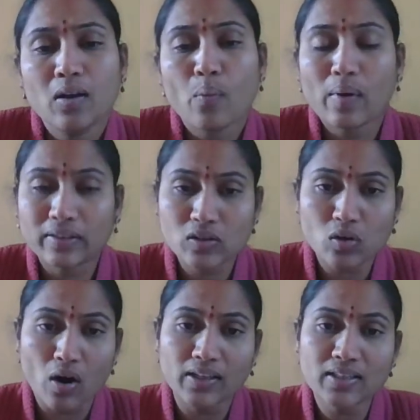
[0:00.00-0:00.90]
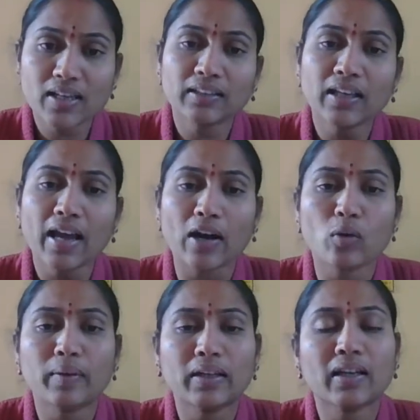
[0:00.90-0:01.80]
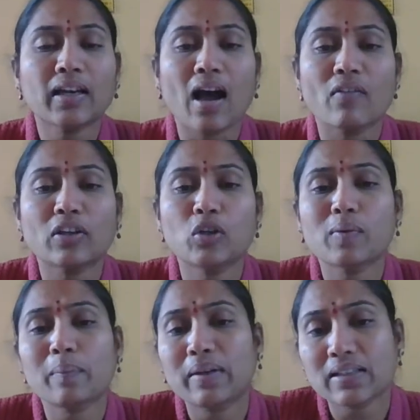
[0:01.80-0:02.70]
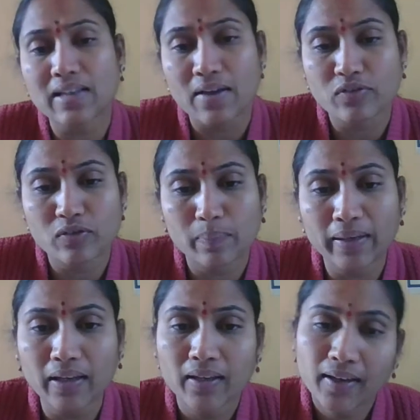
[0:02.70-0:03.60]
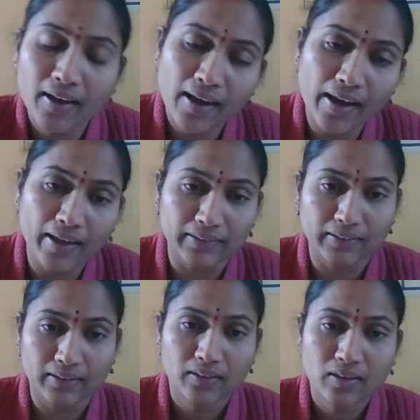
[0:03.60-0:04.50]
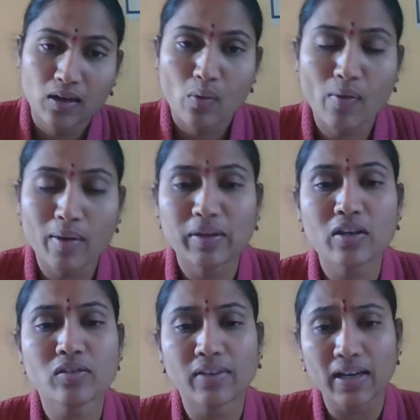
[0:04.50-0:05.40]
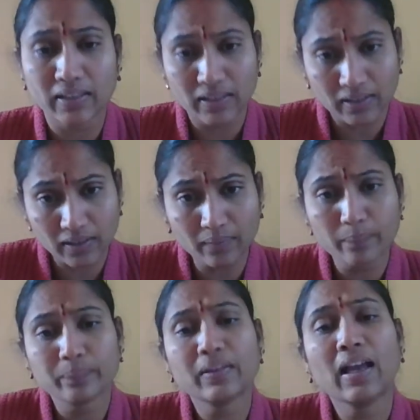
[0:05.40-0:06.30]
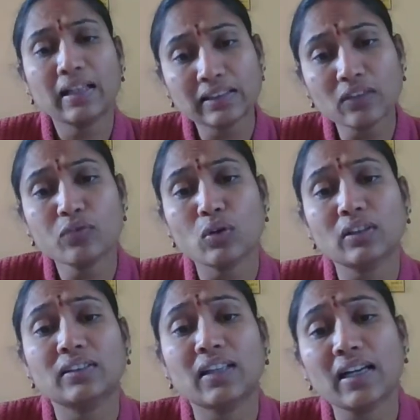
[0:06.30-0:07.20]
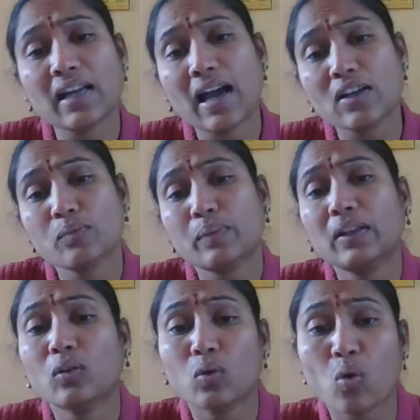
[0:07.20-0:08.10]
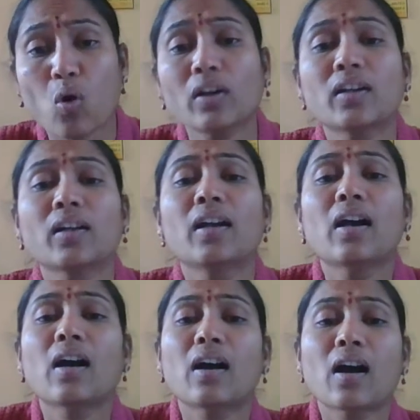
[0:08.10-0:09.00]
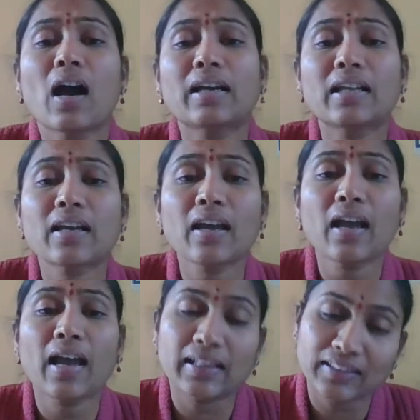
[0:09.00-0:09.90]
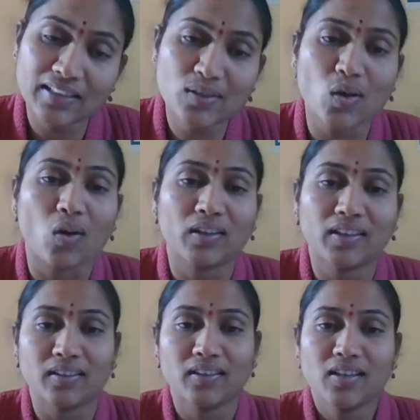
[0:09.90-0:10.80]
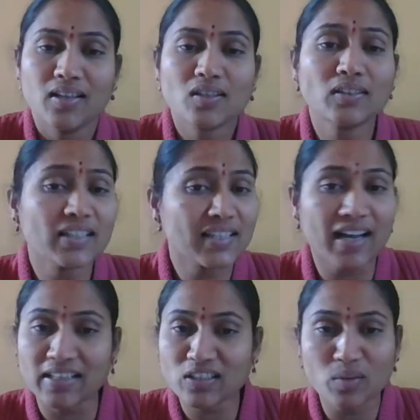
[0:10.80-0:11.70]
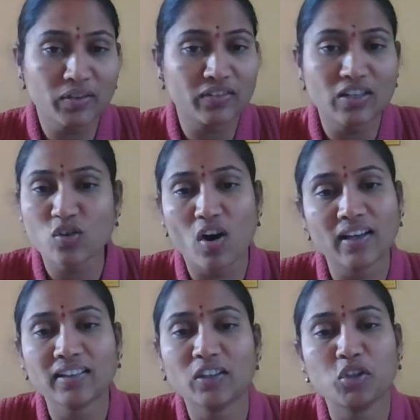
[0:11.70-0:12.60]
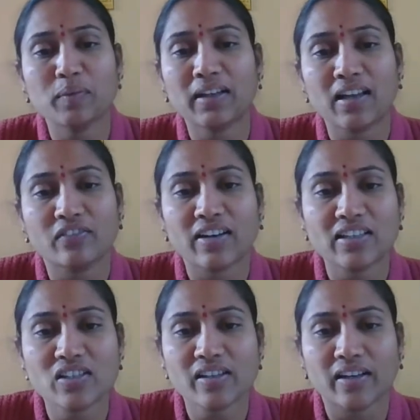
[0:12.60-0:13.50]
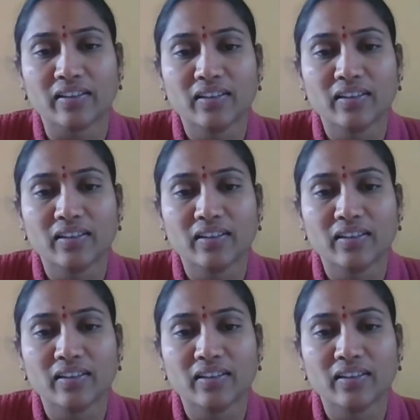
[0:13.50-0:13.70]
When the soil is healthy, automatically our human beings' lives will be healthy. Why? Because we are taking healthy food that has been grown under a healthy soil. So there is a connection between the soil and the human life, right children?